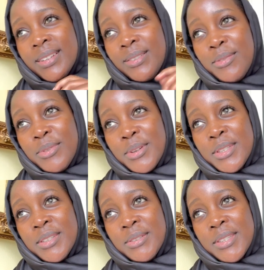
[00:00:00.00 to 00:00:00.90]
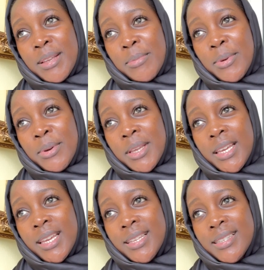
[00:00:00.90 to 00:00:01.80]
Of course, some
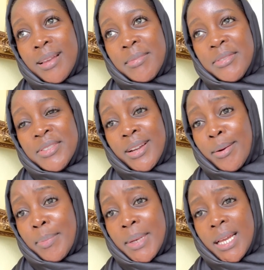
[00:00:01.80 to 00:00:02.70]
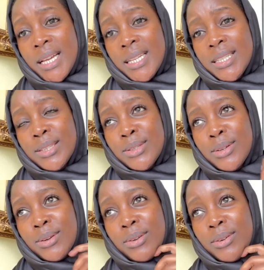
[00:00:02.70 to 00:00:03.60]
cooking, some iftar plans, you
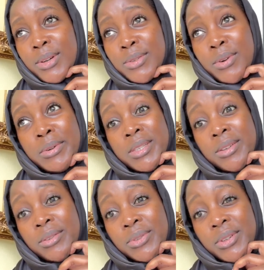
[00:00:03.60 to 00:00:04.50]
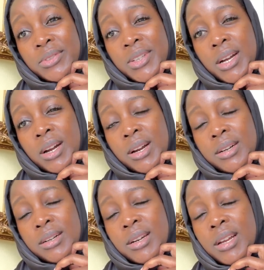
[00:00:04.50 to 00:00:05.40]
know, going to a restaurant for iftar.